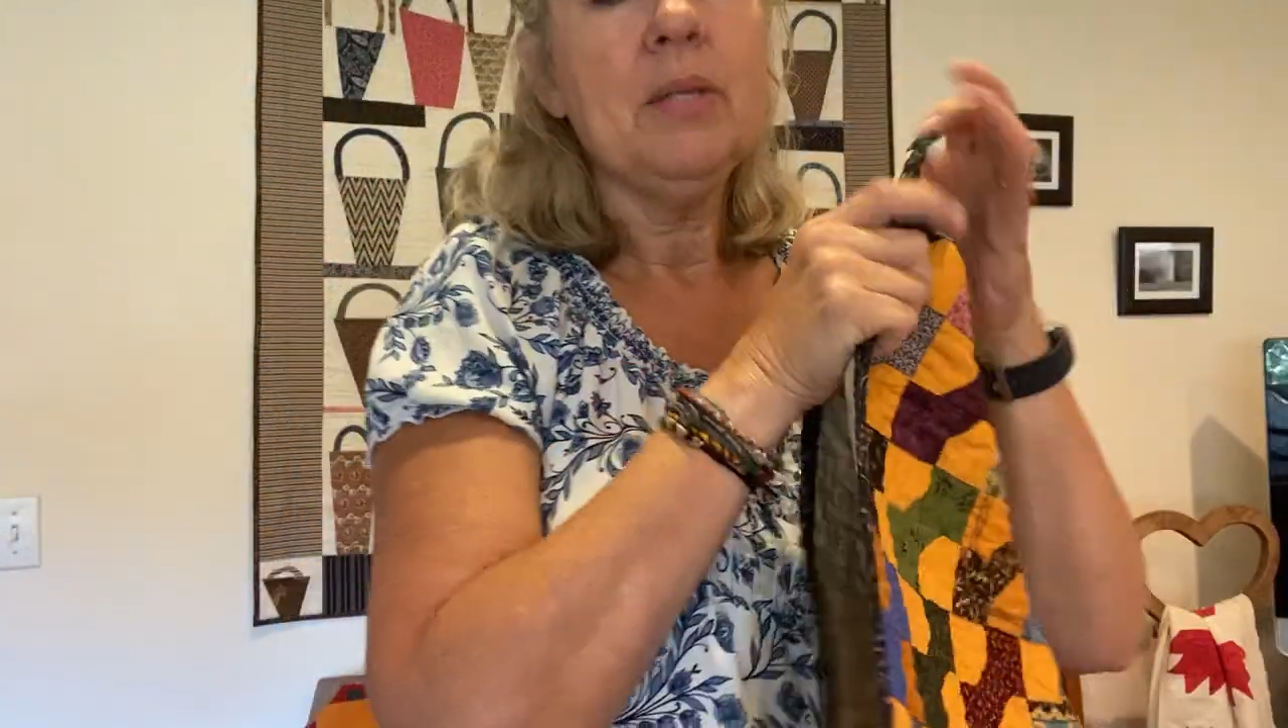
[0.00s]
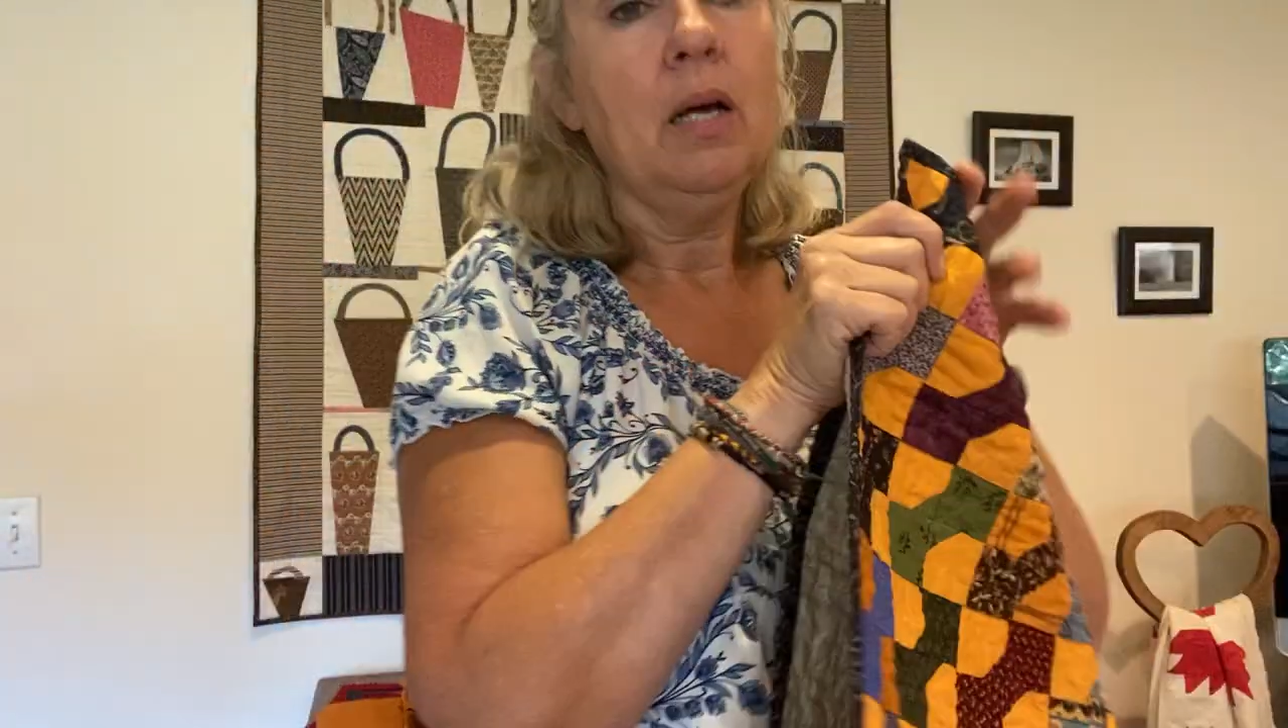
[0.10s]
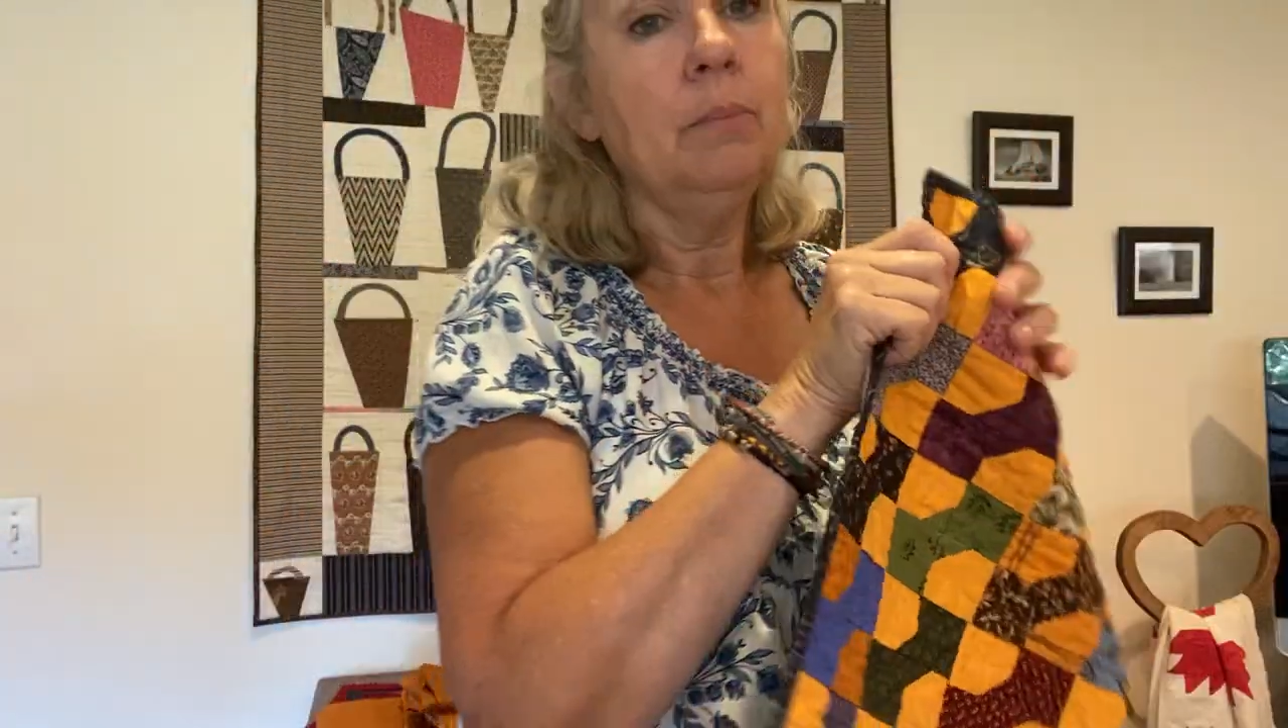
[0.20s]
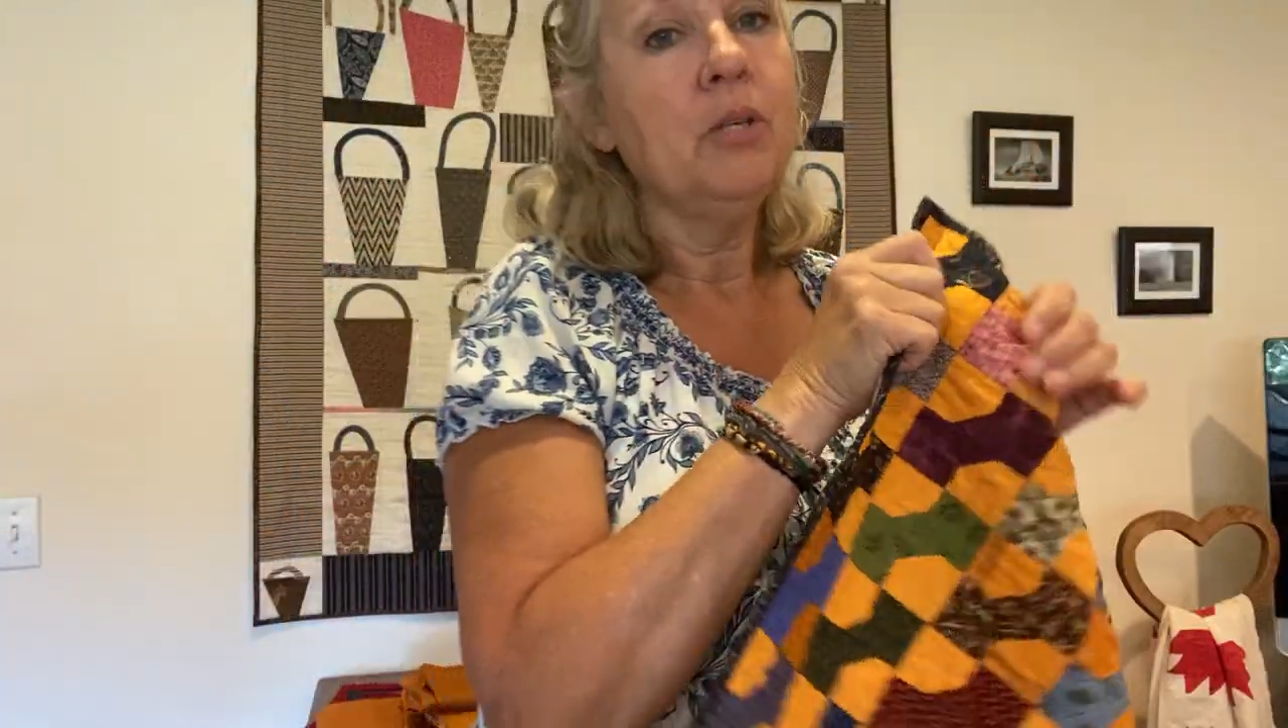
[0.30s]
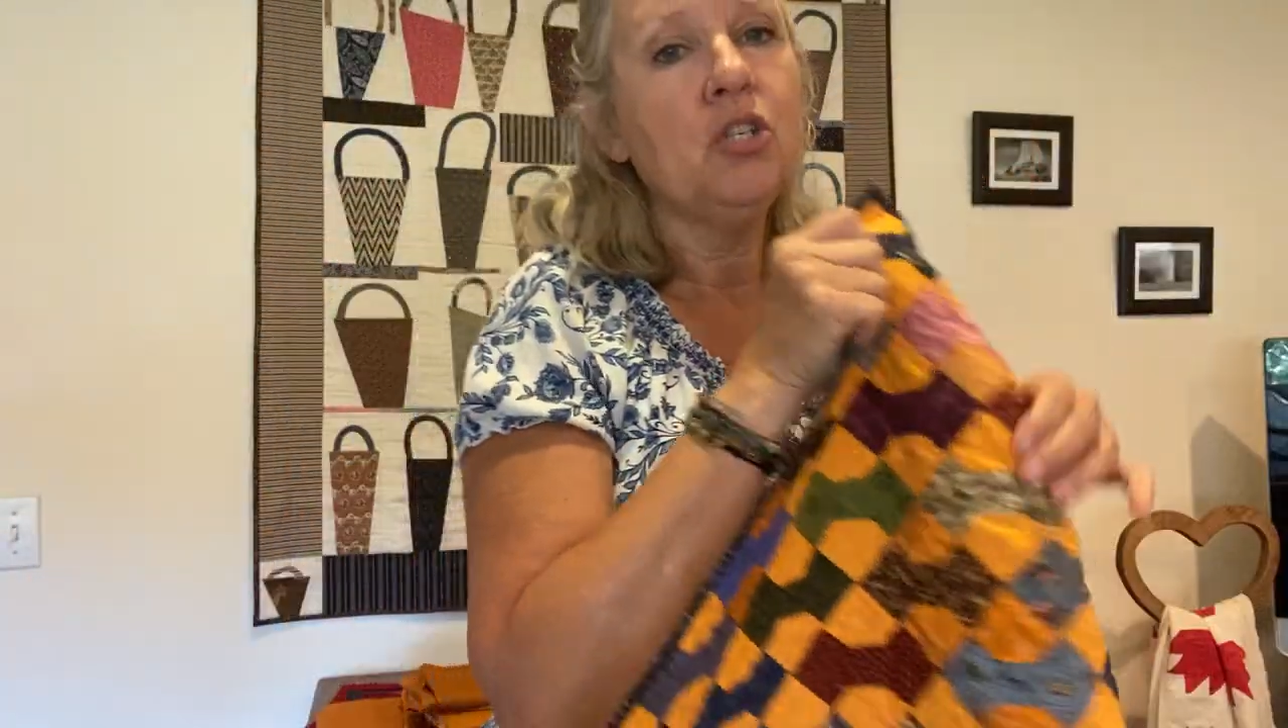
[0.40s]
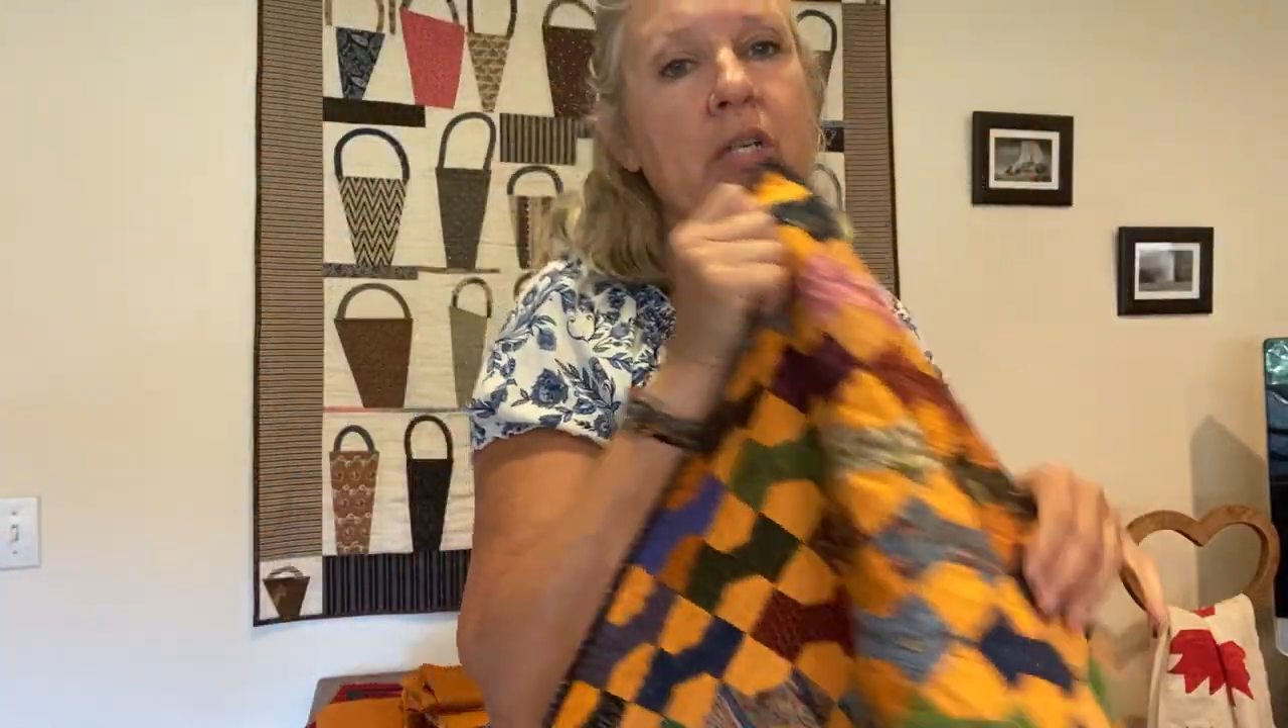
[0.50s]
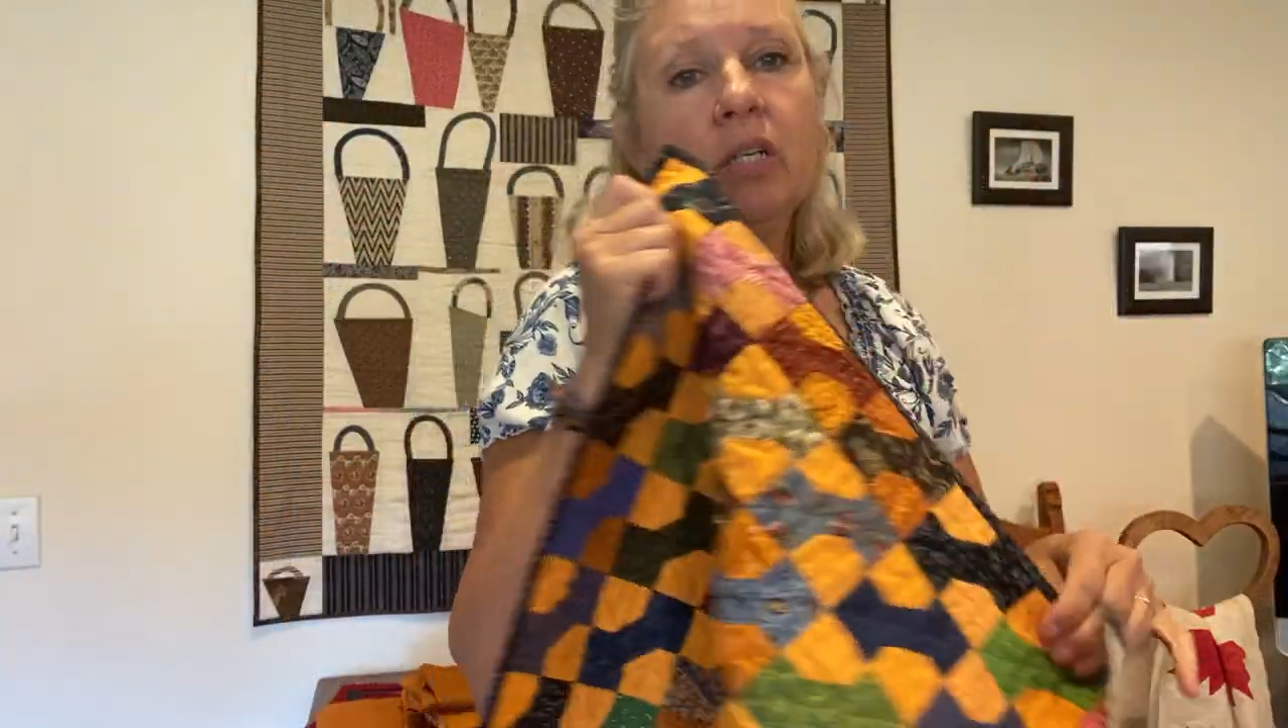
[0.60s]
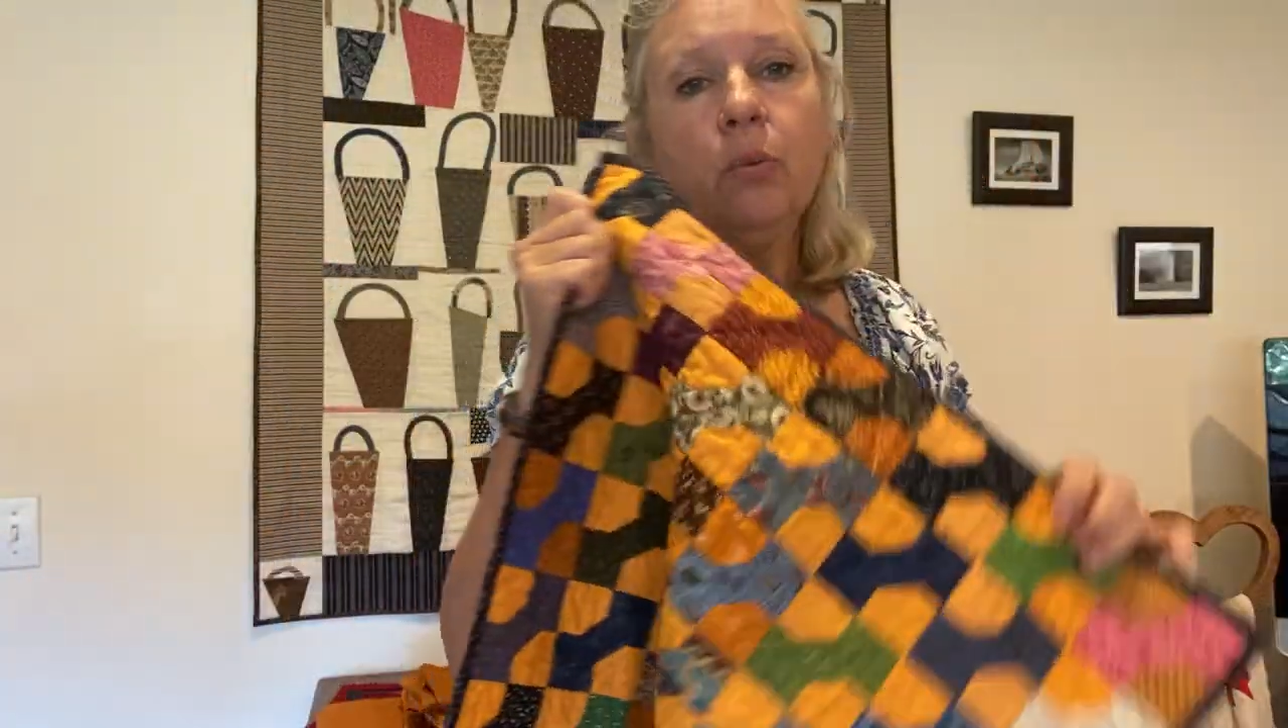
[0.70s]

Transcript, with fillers: I'll machine